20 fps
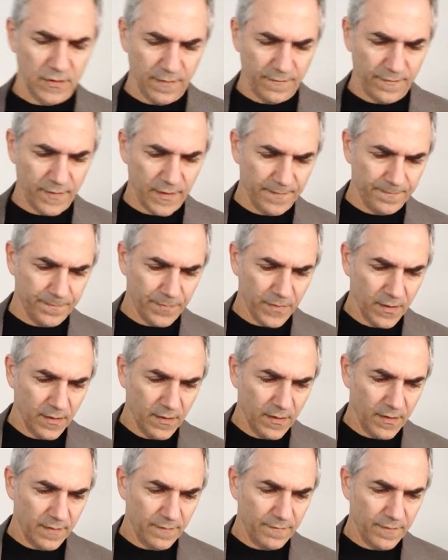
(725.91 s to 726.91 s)

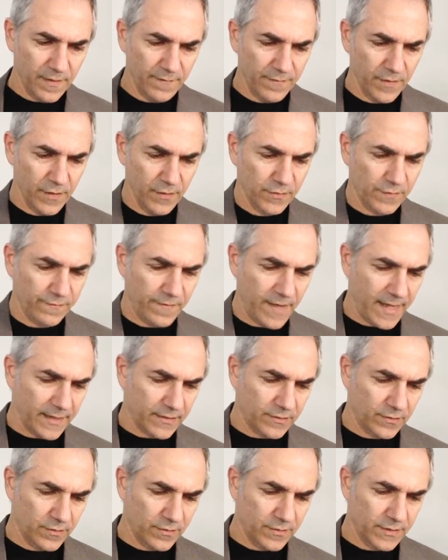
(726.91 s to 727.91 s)
of those
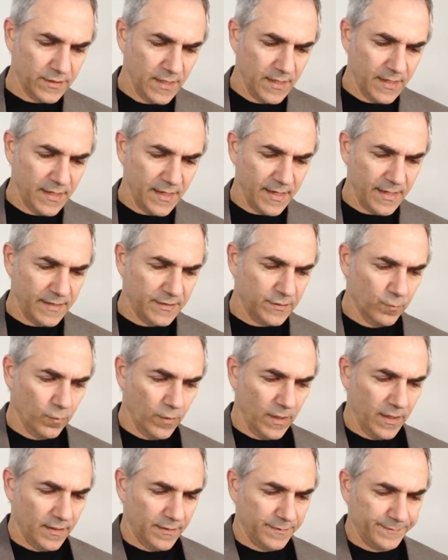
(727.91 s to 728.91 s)
factors as
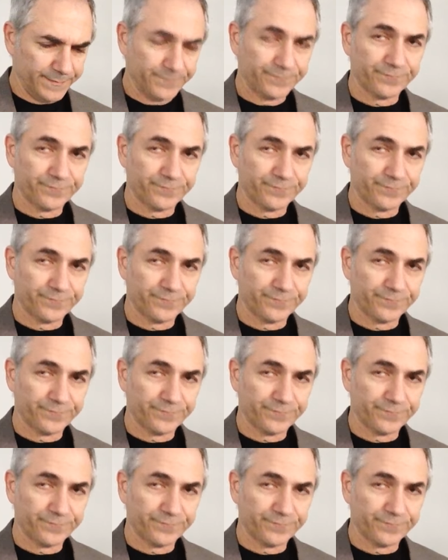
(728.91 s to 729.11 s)
well.